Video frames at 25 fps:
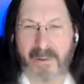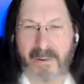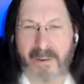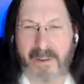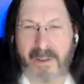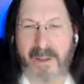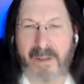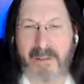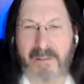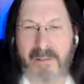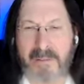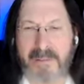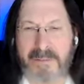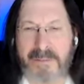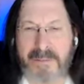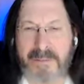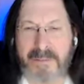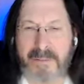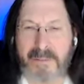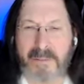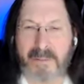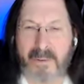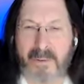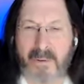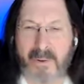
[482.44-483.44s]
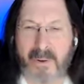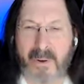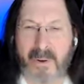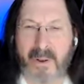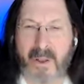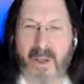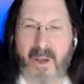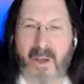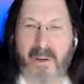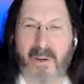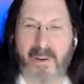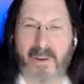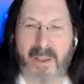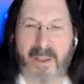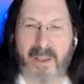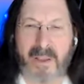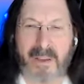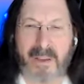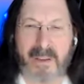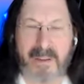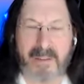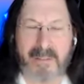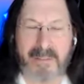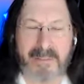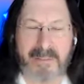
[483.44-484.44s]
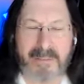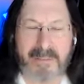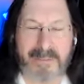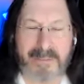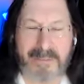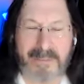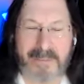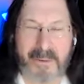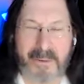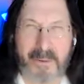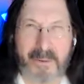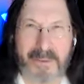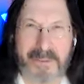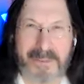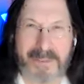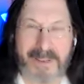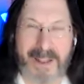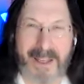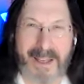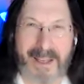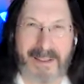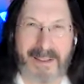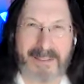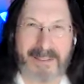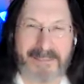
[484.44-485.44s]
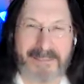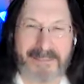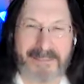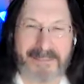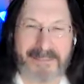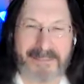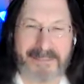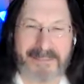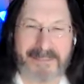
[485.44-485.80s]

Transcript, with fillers: or love or longing or delight.